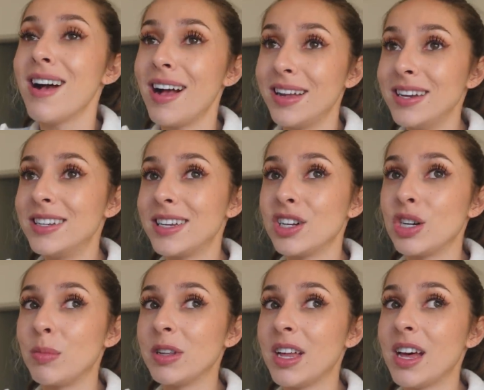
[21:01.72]
I need to catch
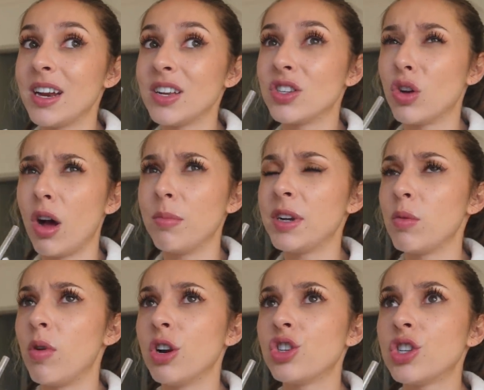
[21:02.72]
up on that. I stopped. I
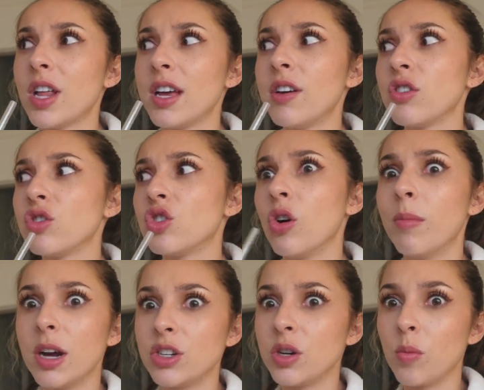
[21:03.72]
watched like so
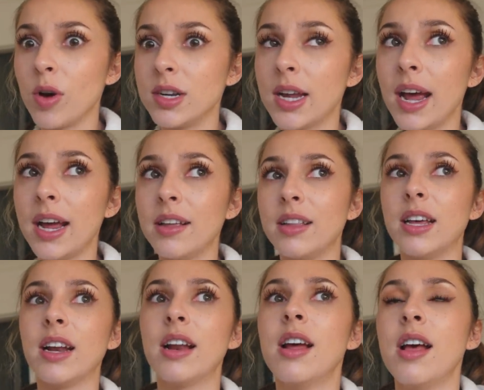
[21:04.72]
much in one day and
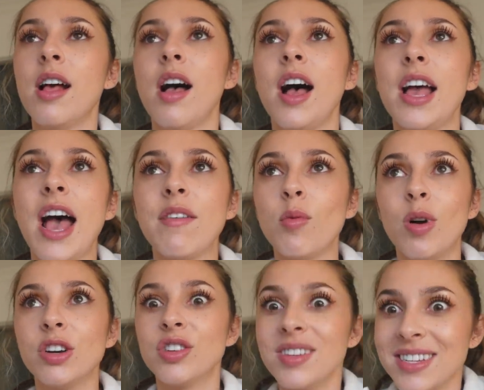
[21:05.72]
then I haven't watched it